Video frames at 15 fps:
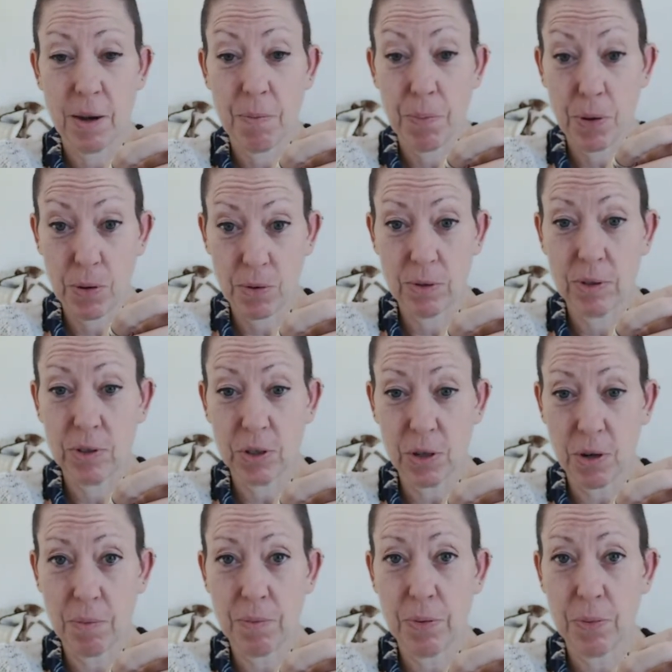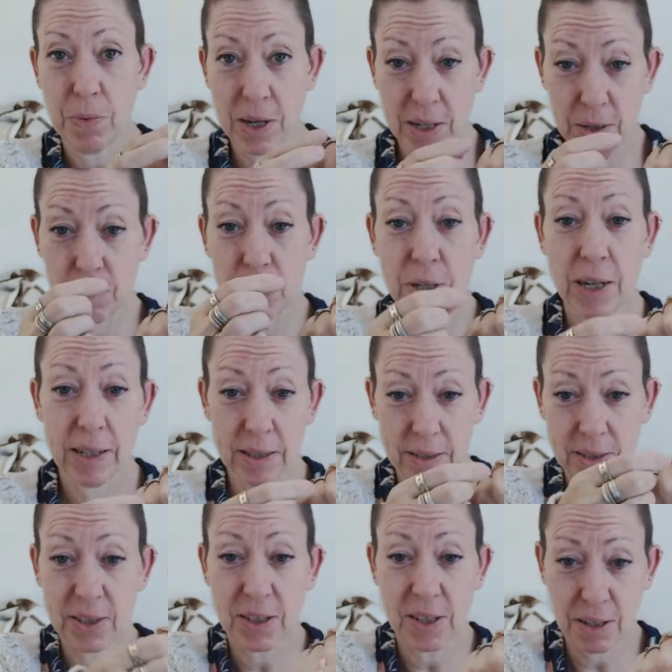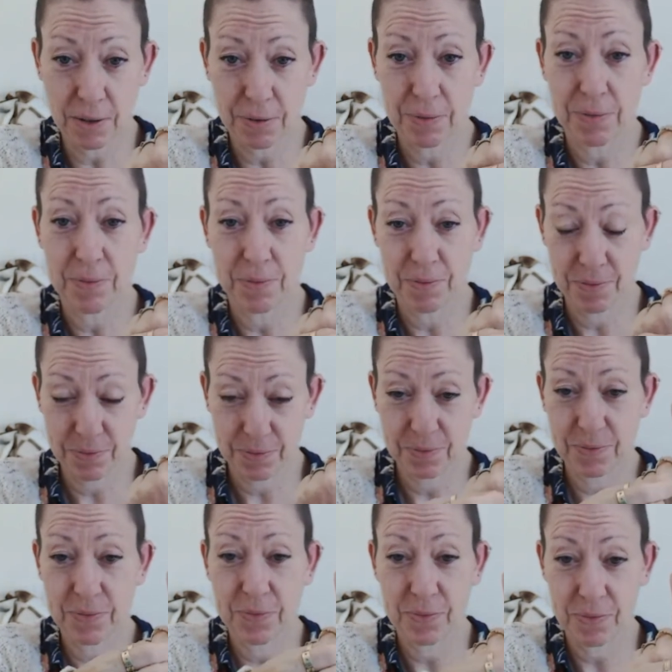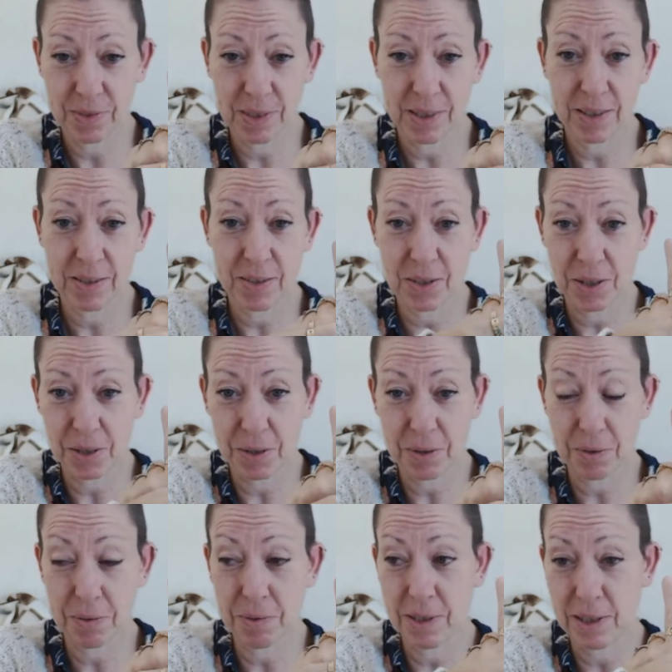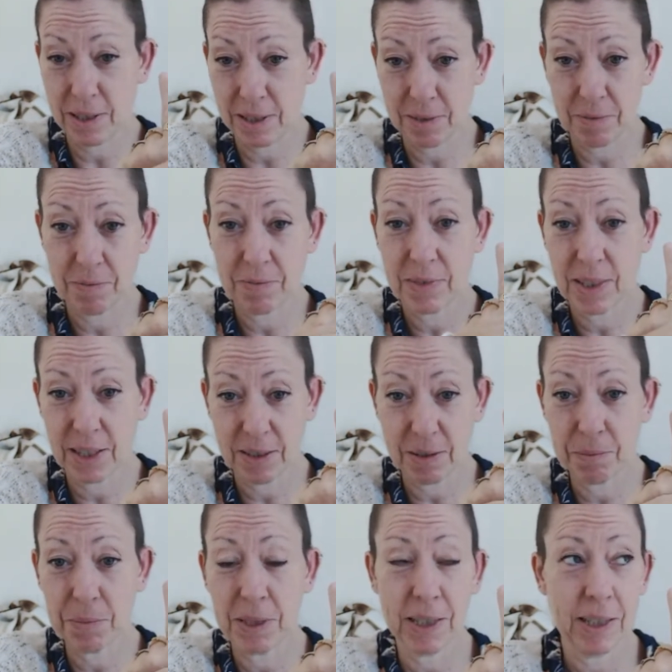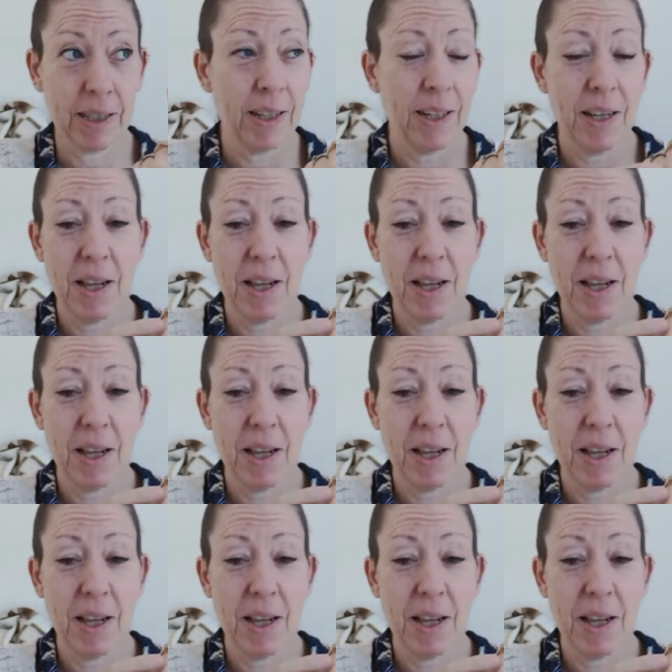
A pawn shop where you take stuff to, you know, get some money.